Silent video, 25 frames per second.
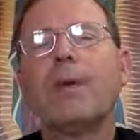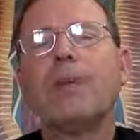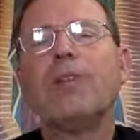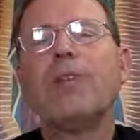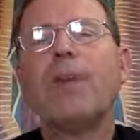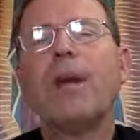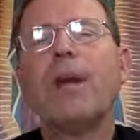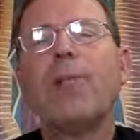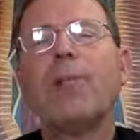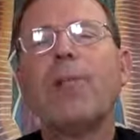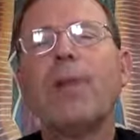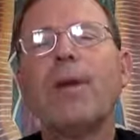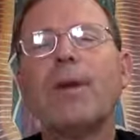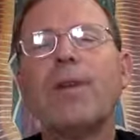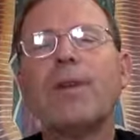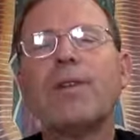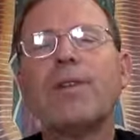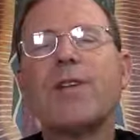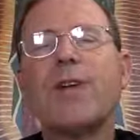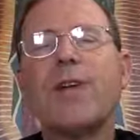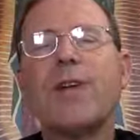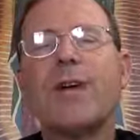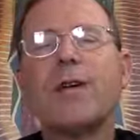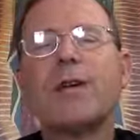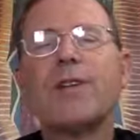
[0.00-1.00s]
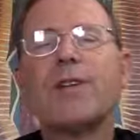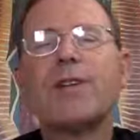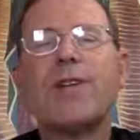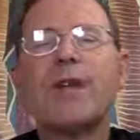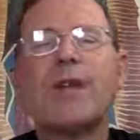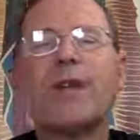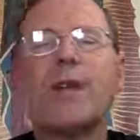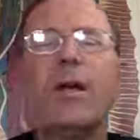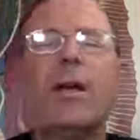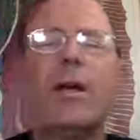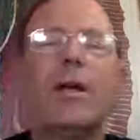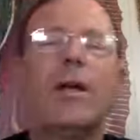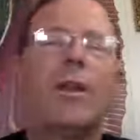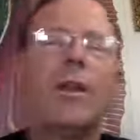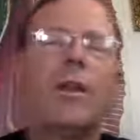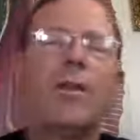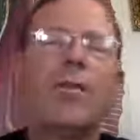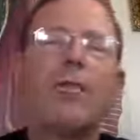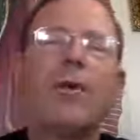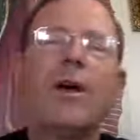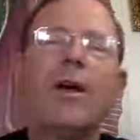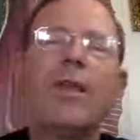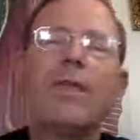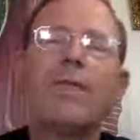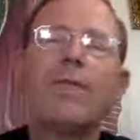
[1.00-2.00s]
John Paul II said,
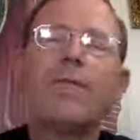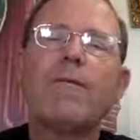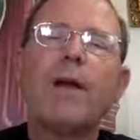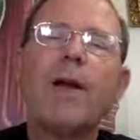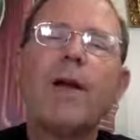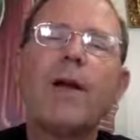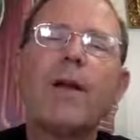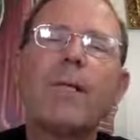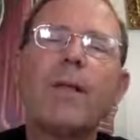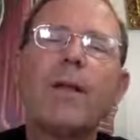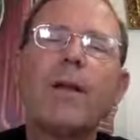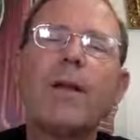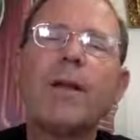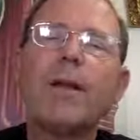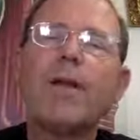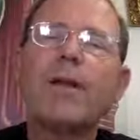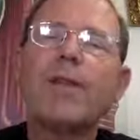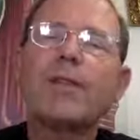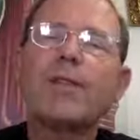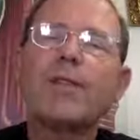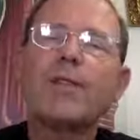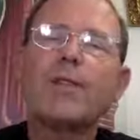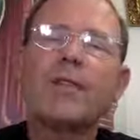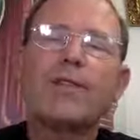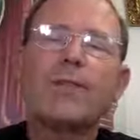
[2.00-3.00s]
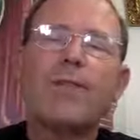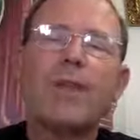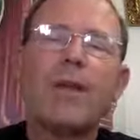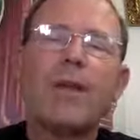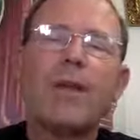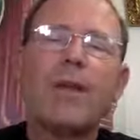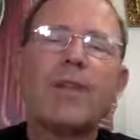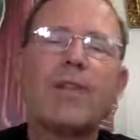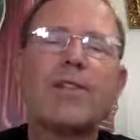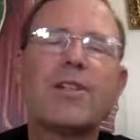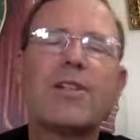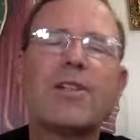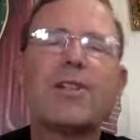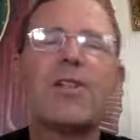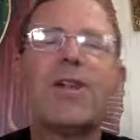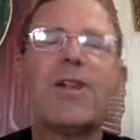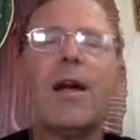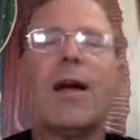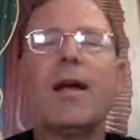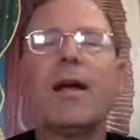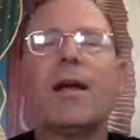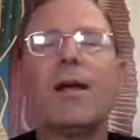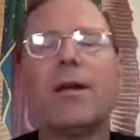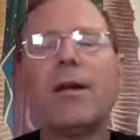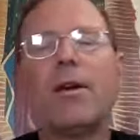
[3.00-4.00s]
The way the family goes is the way the
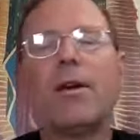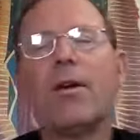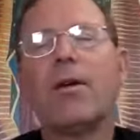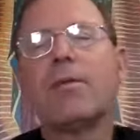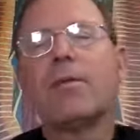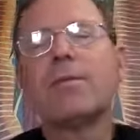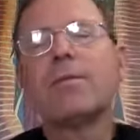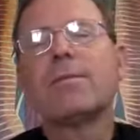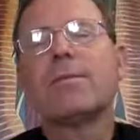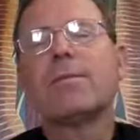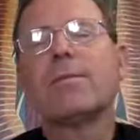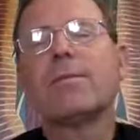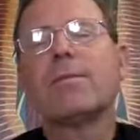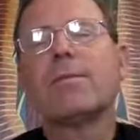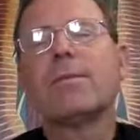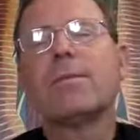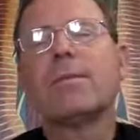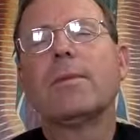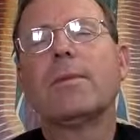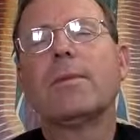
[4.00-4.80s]
society goes.